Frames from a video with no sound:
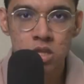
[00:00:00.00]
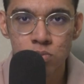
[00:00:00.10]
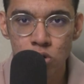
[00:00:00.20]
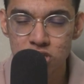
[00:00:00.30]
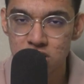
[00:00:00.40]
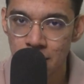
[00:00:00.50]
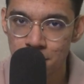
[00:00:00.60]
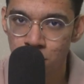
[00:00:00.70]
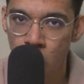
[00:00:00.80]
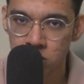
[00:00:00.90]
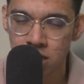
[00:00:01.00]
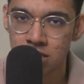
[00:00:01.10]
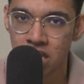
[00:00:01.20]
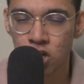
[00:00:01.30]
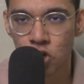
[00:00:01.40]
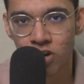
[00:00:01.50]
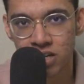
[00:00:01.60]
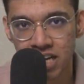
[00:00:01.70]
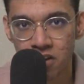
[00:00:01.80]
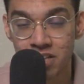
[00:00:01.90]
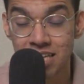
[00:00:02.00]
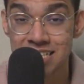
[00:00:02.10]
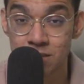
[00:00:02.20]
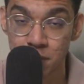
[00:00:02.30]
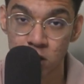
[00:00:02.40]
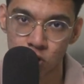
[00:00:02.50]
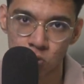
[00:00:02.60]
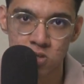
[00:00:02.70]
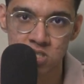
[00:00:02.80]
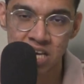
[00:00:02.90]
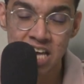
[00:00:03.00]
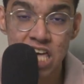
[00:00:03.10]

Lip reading: most important thing you will deal with is speaker roles.